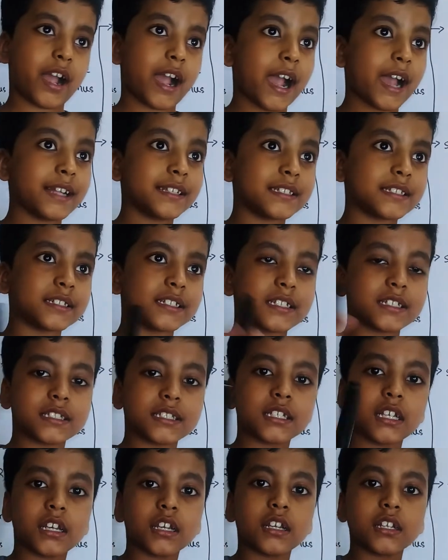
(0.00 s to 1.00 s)
I
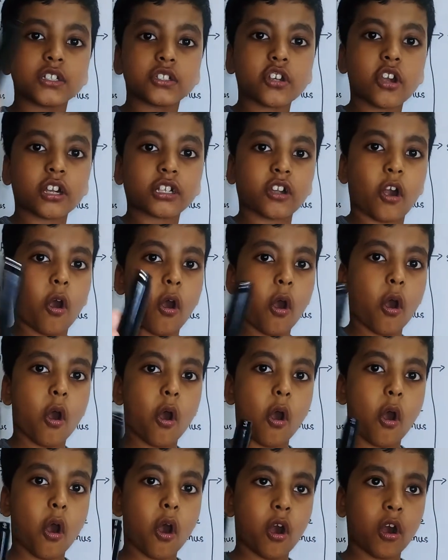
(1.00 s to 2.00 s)
didn't talk
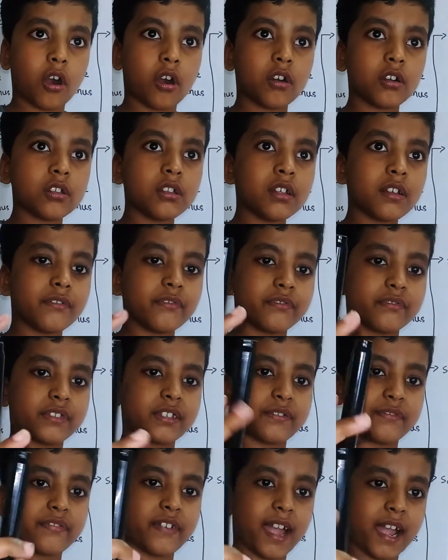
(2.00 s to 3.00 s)
all of
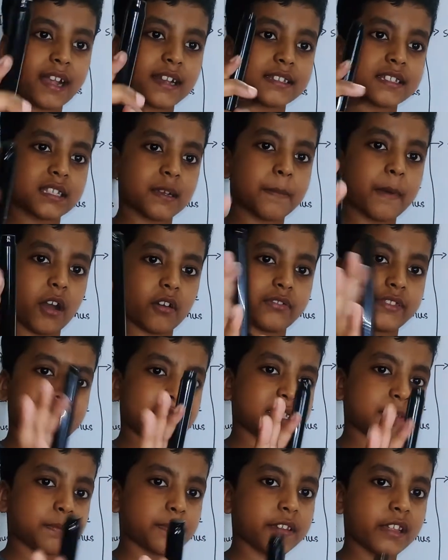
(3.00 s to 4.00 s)
the facts about
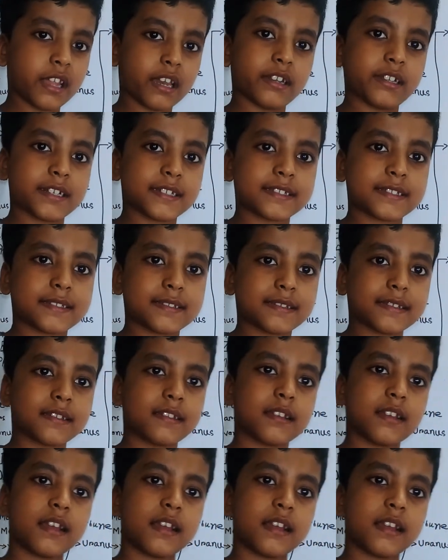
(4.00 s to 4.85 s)
these planets,